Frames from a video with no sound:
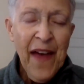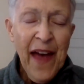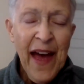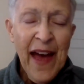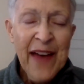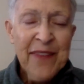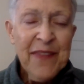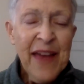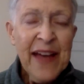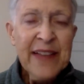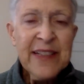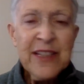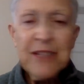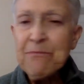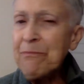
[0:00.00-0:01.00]
And
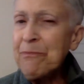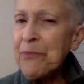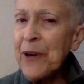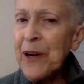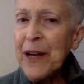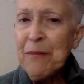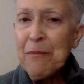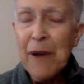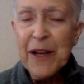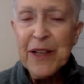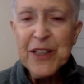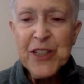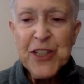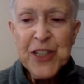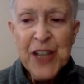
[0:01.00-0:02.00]
that's pretty
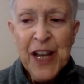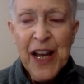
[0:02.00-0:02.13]
much